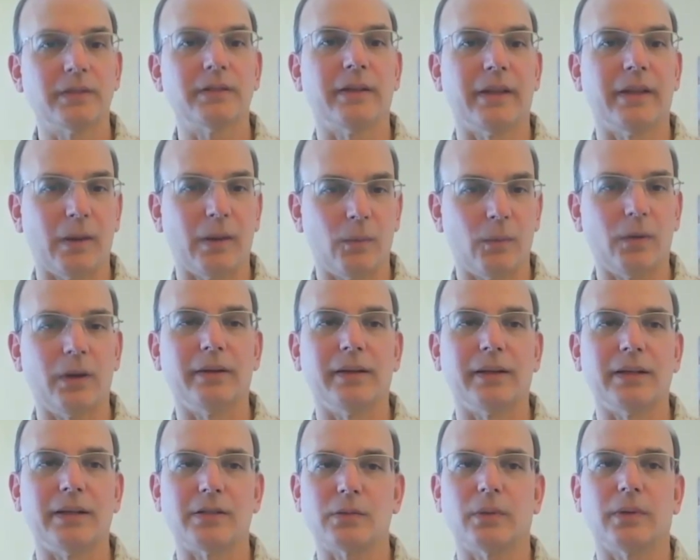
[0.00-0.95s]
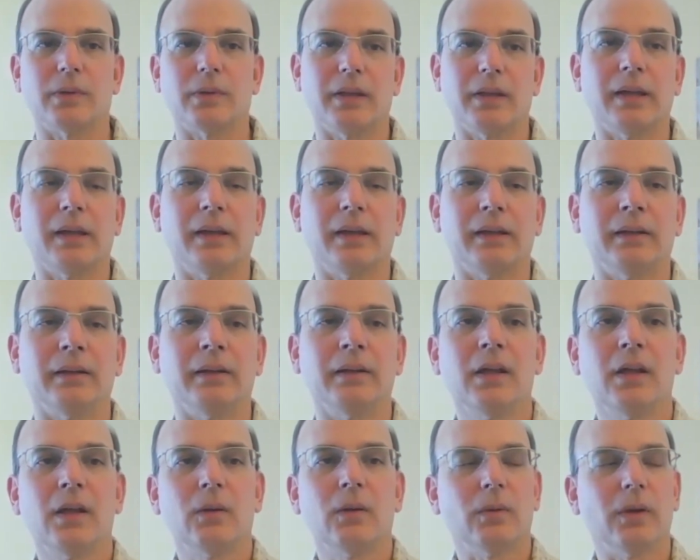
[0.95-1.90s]
into that oneness within,
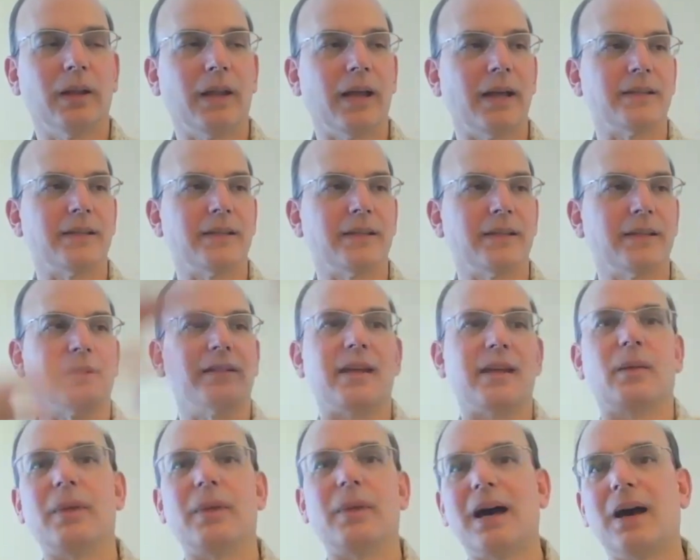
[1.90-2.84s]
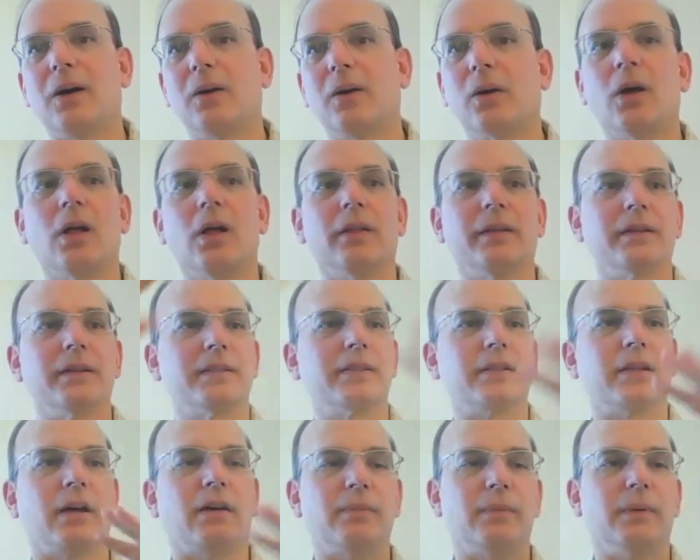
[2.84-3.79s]
realizing it's not about all
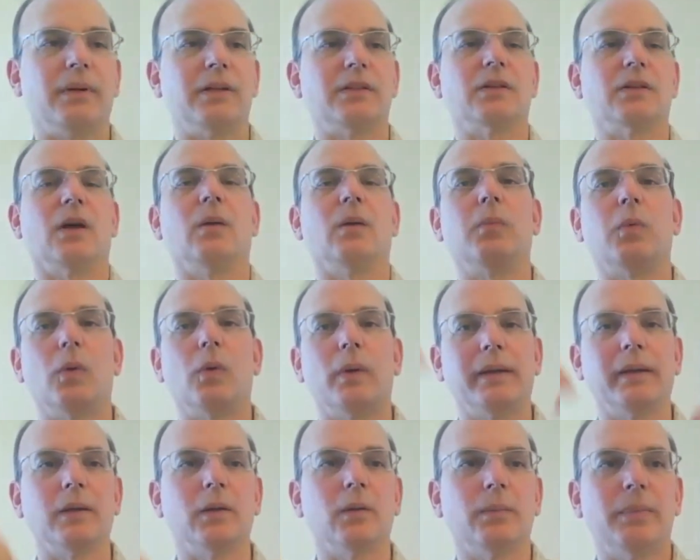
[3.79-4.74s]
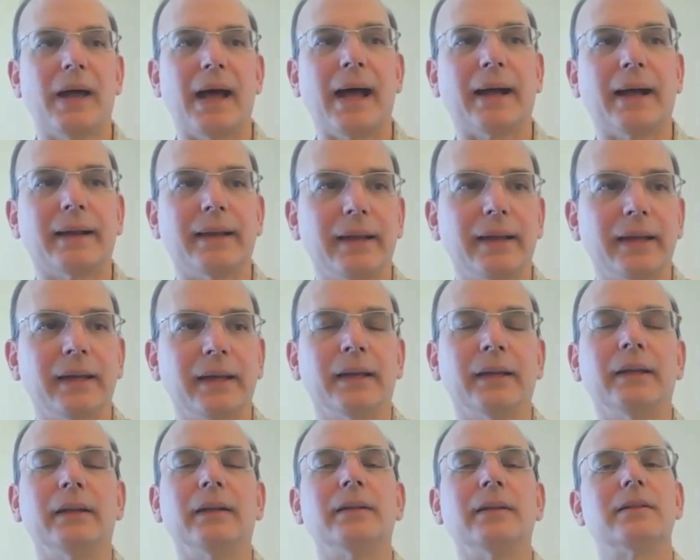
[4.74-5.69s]
this stuff, but it's all pointing you back
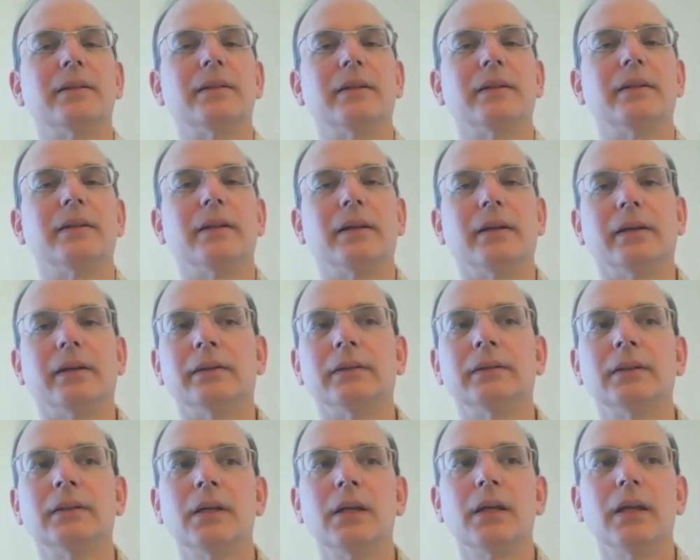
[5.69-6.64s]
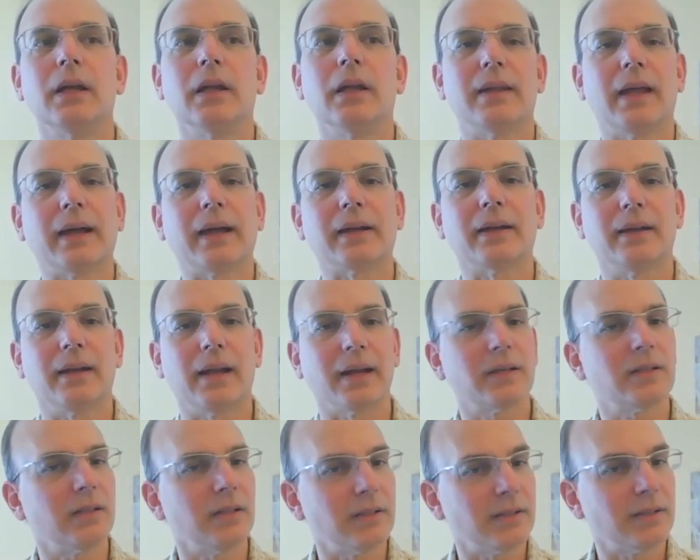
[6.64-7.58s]
in into the into that
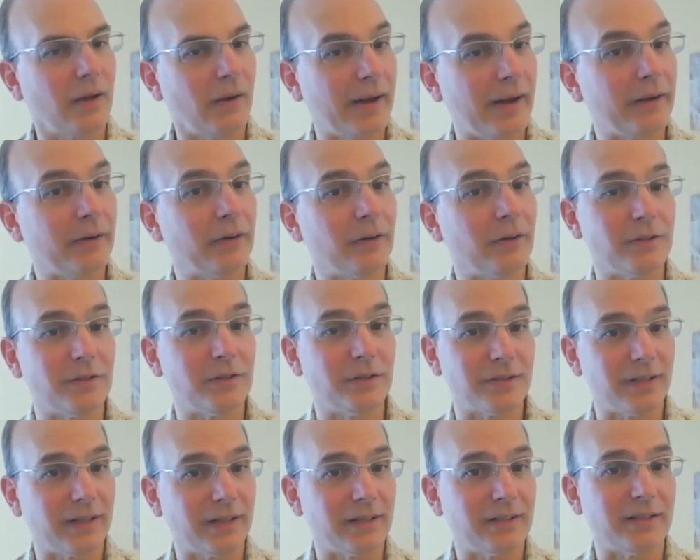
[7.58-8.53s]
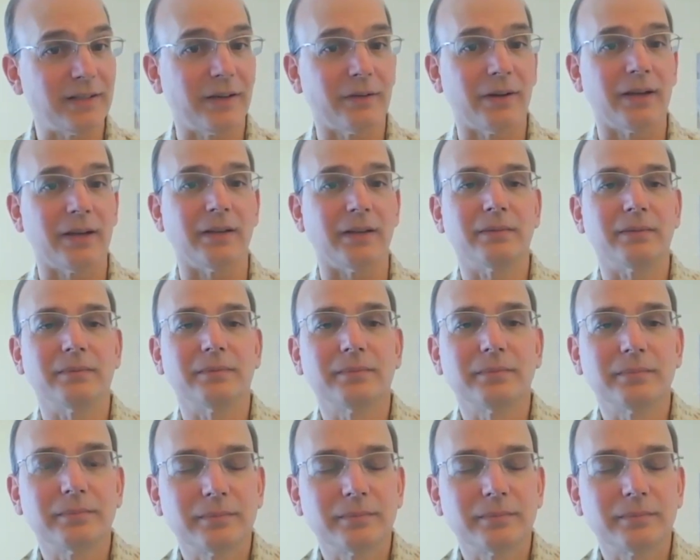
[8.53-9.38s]
connection is how I heard you said. Is that right? It